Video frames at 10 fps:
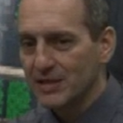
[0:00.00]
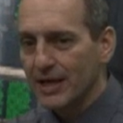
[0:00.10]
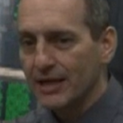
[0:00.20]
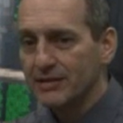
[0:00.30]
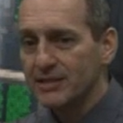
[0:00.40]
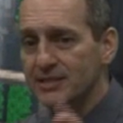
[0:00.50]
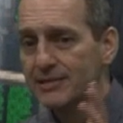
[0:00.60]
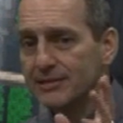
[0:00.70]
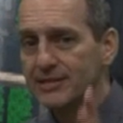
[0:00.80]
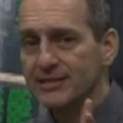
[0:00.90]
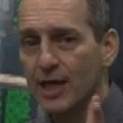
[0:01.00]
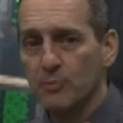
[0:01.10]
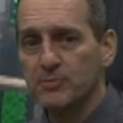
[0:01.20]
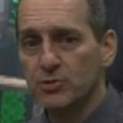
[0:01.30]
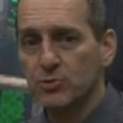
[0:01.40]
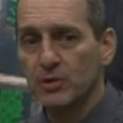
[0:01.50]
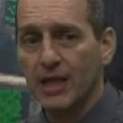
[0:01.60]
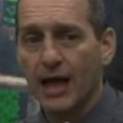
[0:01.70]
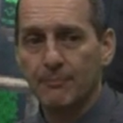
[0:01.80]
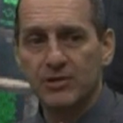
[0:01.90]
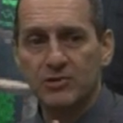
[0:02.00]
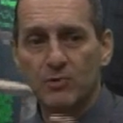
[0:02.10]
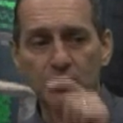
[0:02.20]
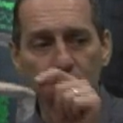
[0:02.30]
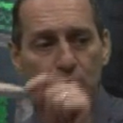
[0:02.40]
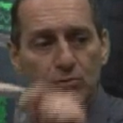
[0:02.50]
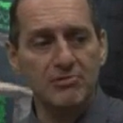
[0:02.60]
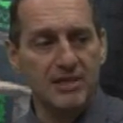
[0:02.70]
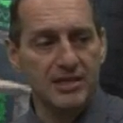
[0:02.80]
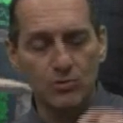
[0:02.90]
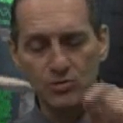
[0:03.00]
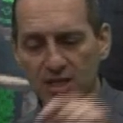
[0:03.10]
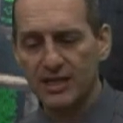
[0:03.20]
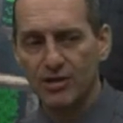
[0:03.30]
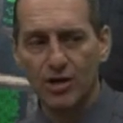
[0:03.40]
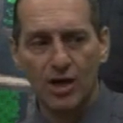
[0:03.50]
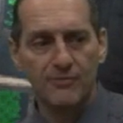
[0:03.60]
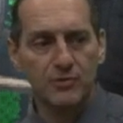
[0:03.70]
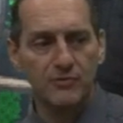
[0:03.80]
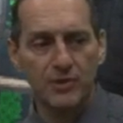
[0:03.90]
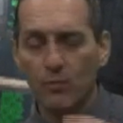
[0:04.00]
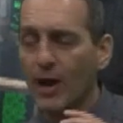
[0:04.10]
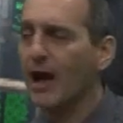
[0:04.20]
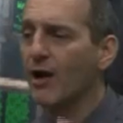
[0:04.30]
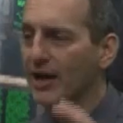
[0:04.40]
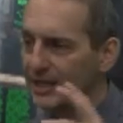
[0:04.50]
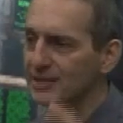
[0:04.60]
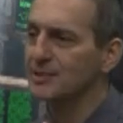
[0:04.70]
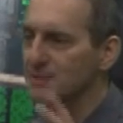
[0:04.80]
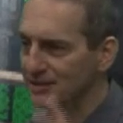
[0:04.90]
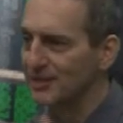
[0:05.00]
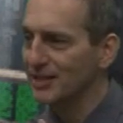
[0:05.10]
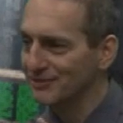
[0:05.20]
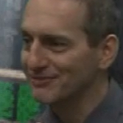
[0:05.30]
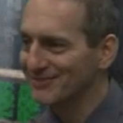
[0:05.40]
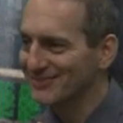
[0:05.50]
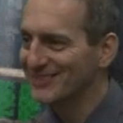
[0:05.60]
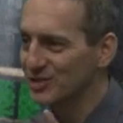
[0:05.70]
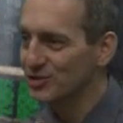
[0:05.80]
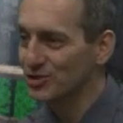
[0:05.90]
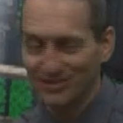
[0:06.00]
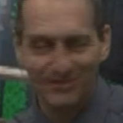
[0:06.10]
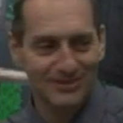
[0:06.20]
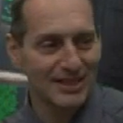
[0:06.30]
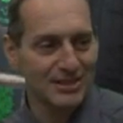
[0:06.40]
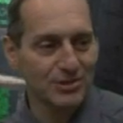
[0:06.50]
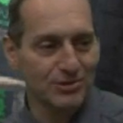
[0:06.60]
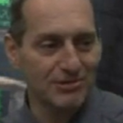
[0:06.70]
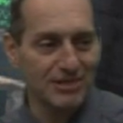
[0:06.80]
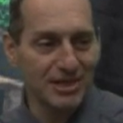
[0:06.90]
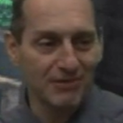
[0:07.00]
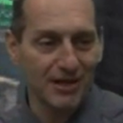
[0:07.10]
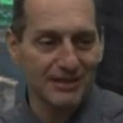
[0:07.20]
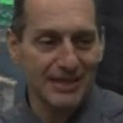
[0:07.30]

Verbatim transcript: And they say that this helps you a lot because when you do things, you check it off, you feel, wow, I got something done. That's good. That's a good thing, right?